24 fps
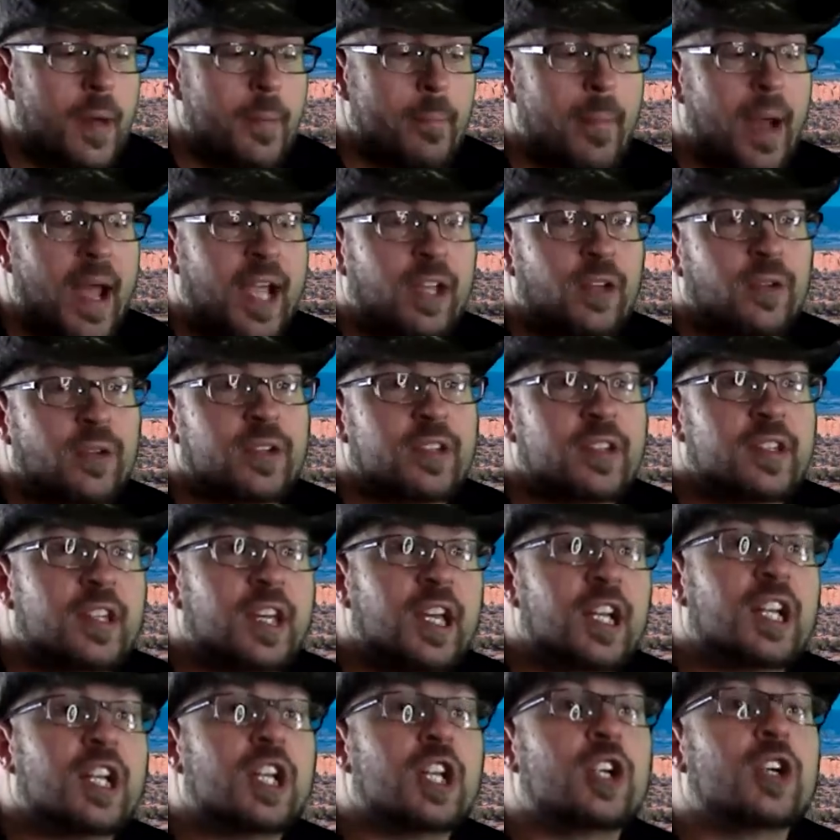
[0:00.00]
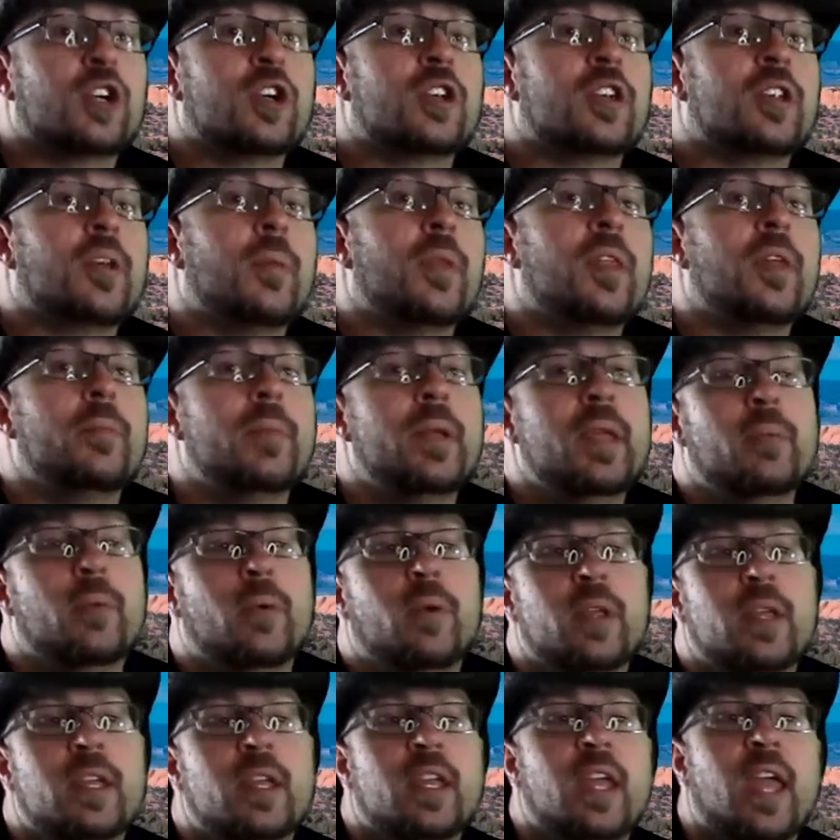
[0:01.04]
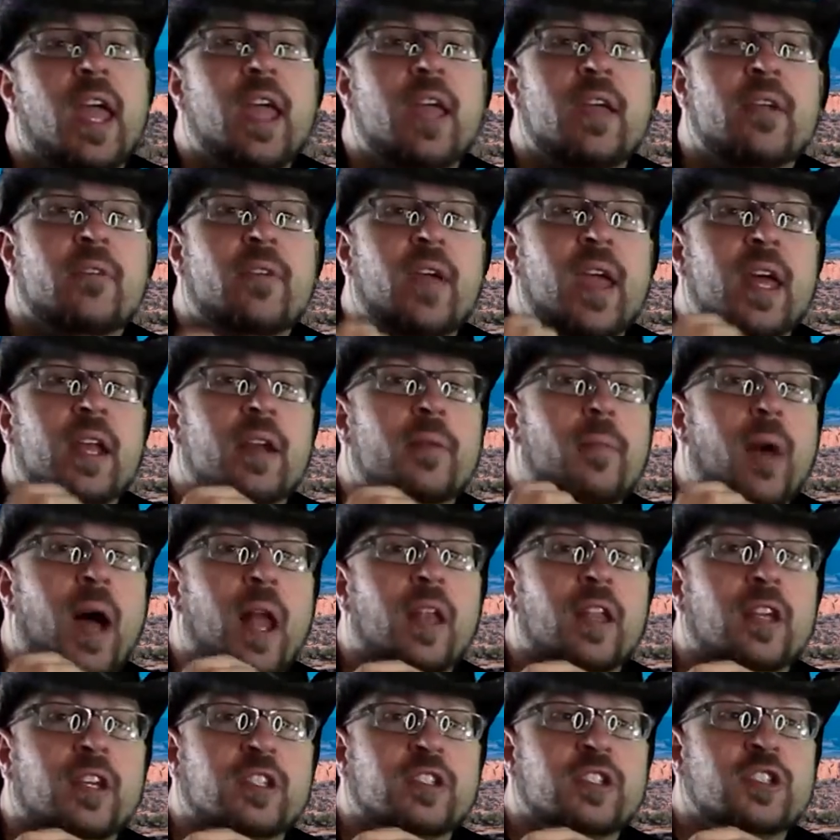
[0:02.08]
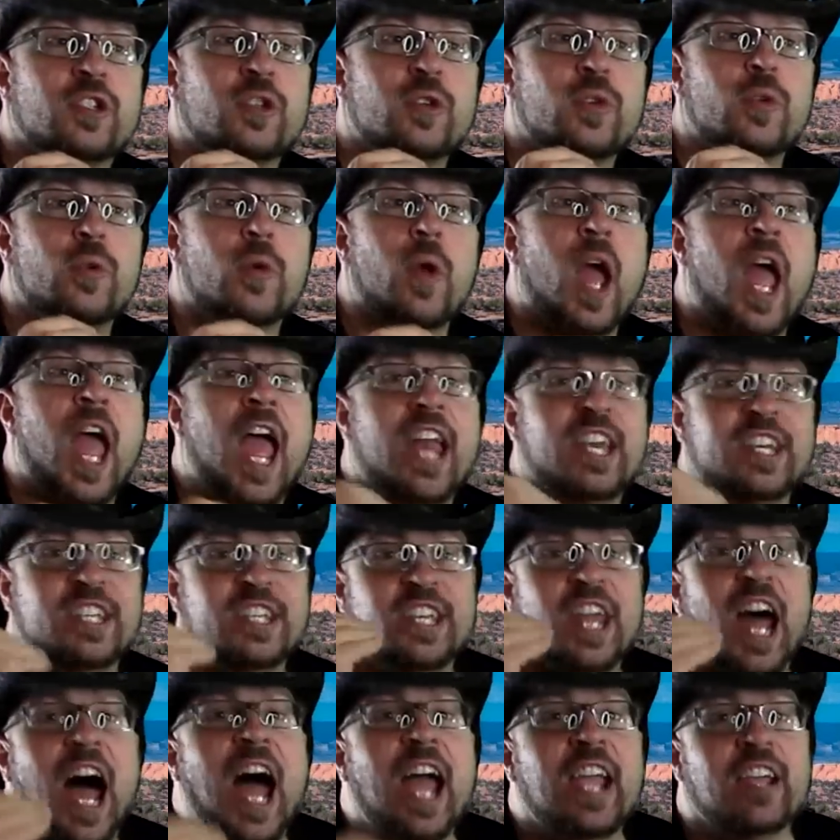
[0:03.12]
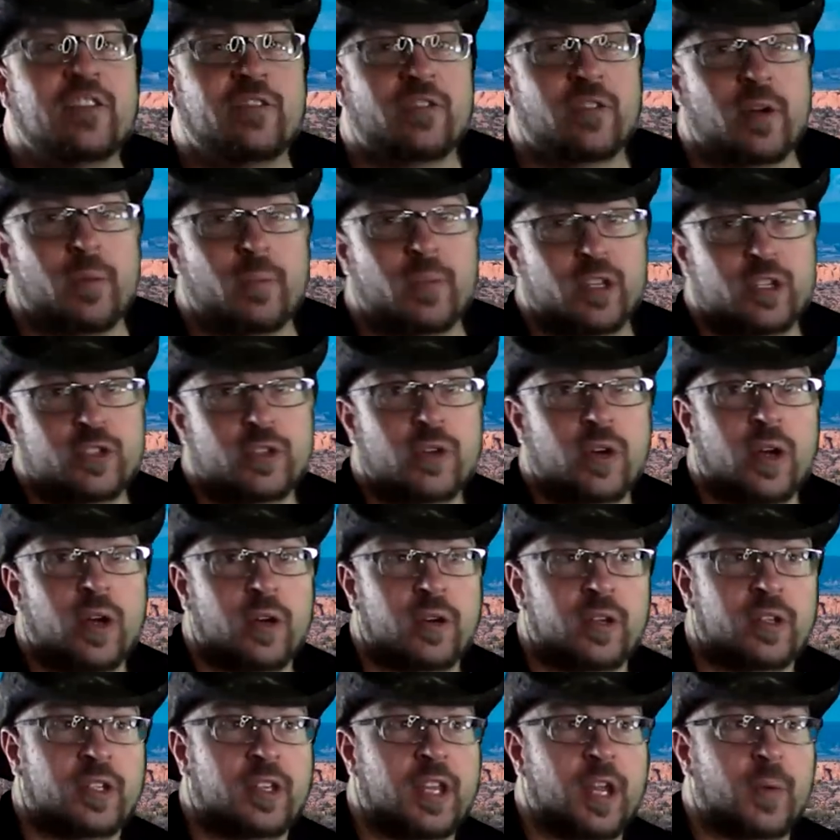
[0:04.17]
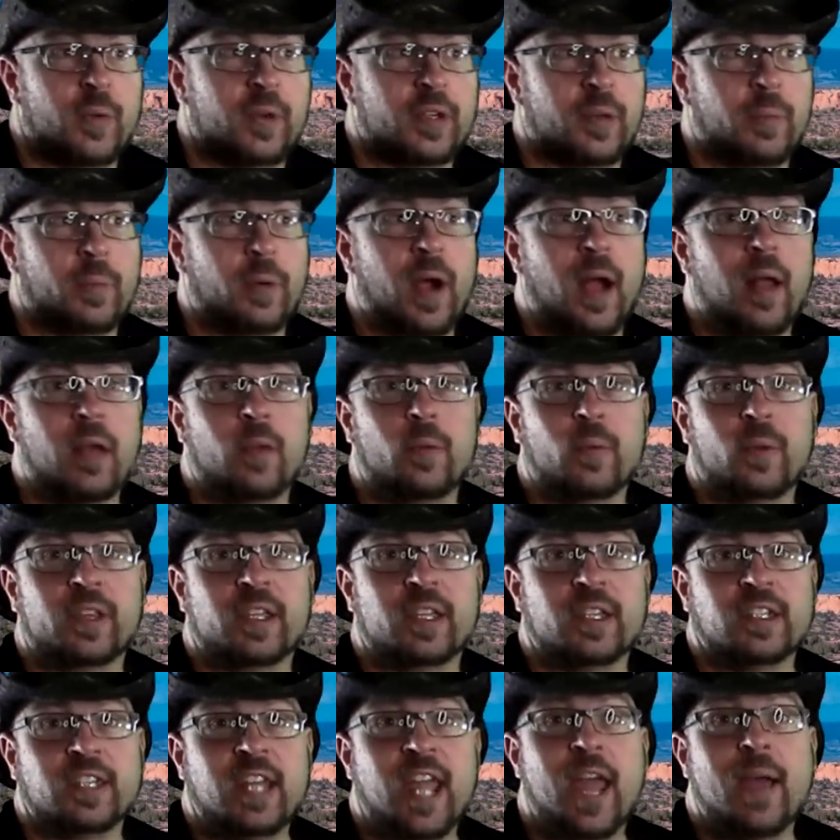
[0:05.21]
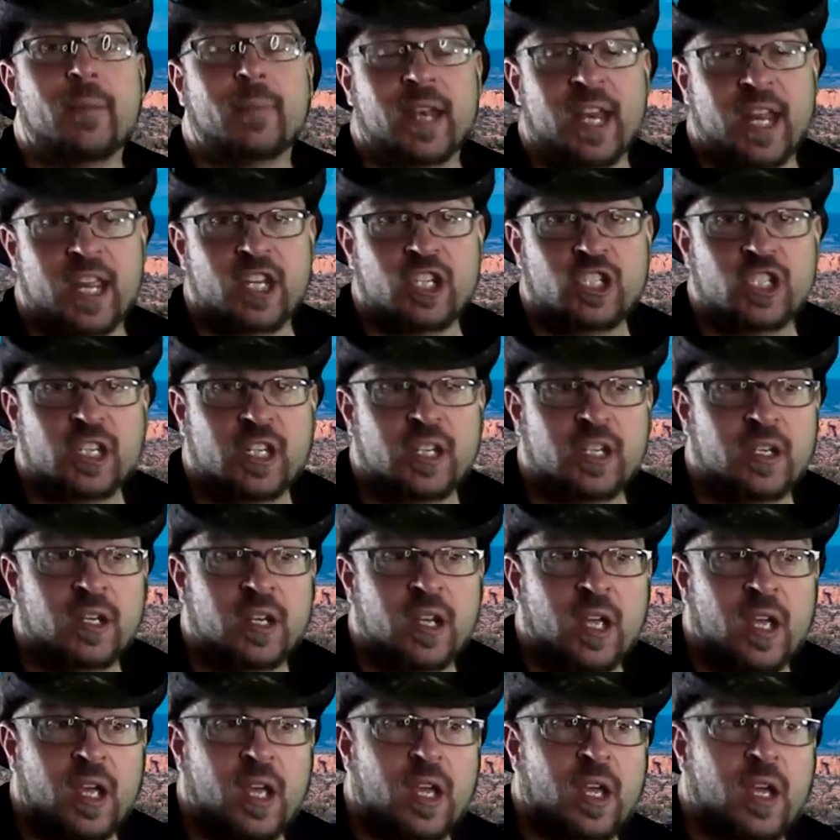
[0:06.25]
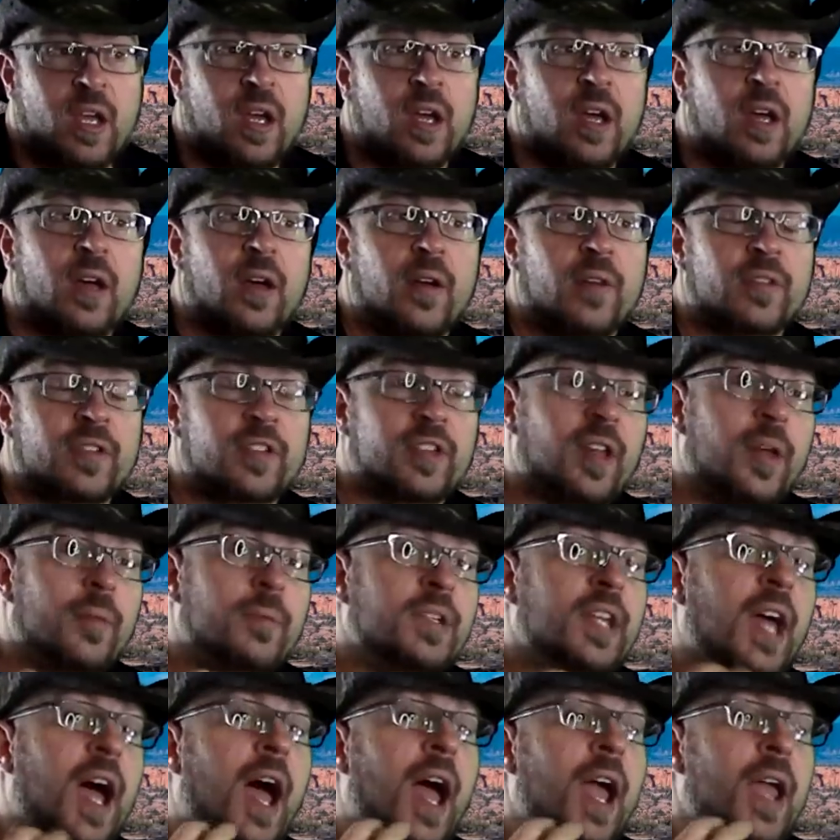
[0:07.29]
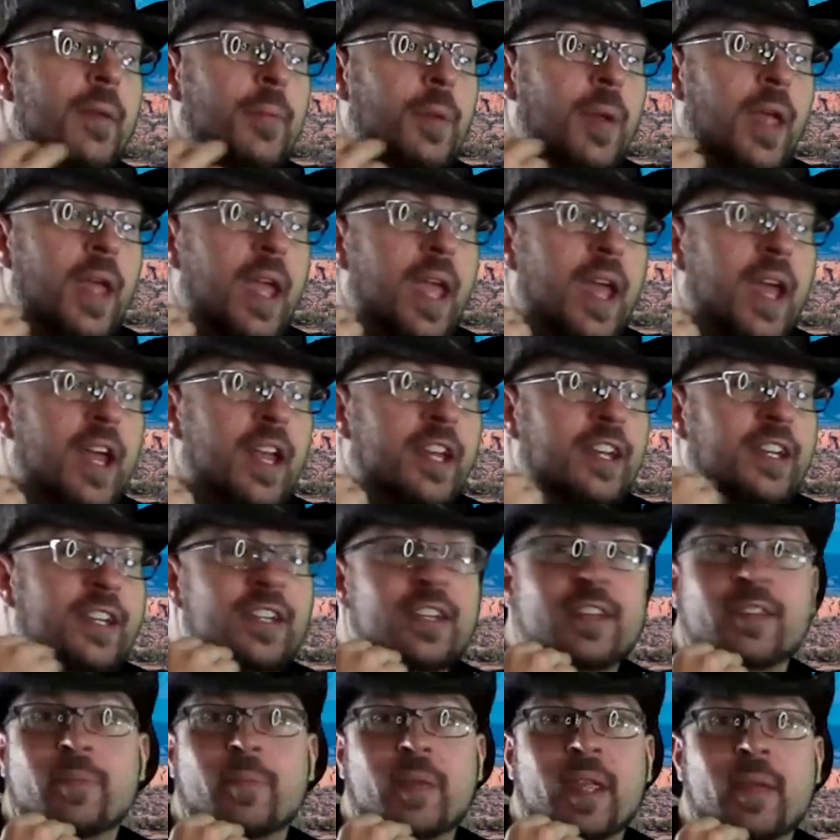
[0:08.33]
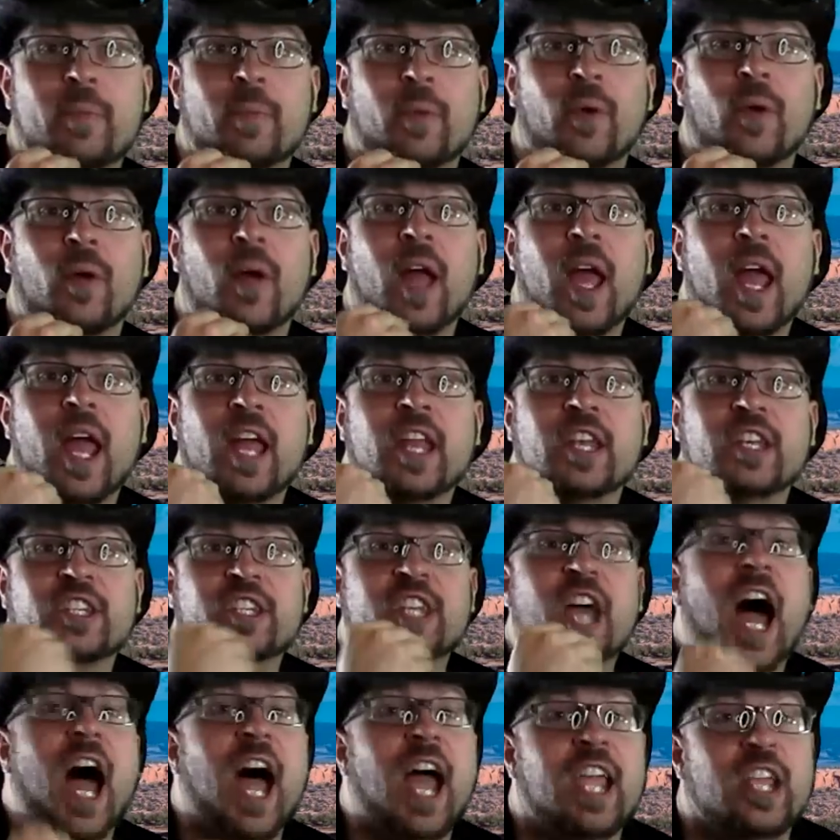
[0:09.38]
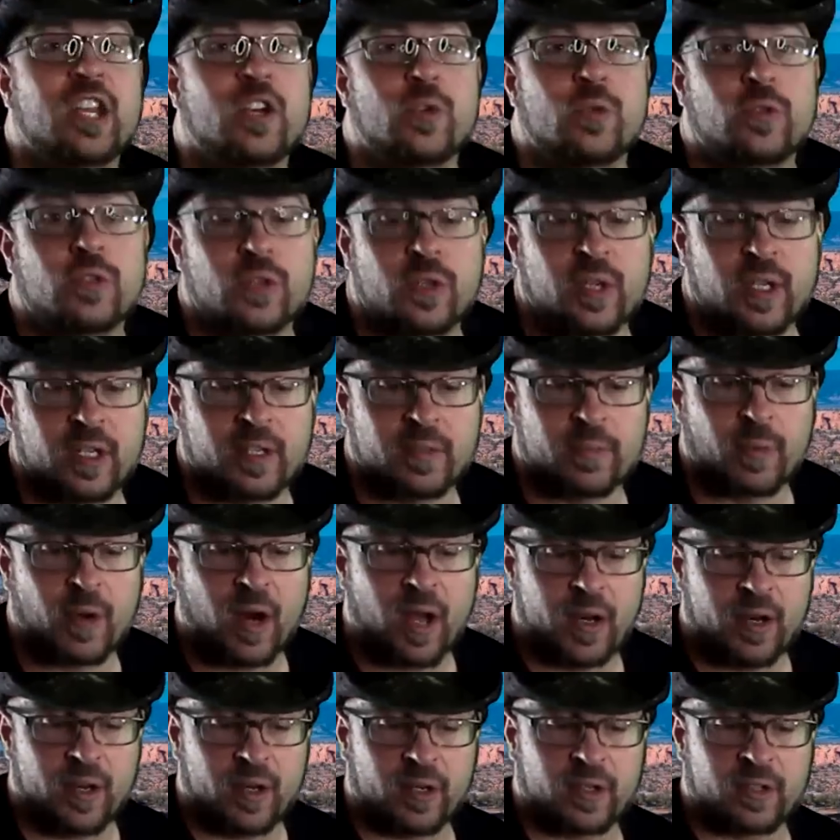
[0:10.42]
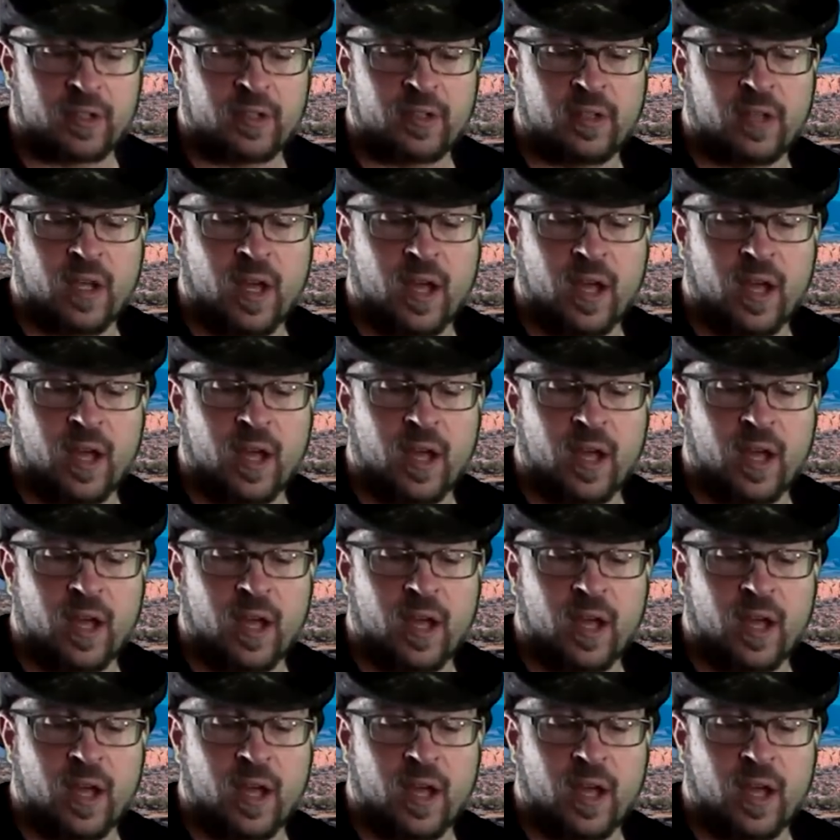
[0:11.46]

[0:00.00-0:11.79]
Michael Ziegler, some of the people he gave anabolics to died from the drugs. There was a problem with contamination of some type, and people died who took his products.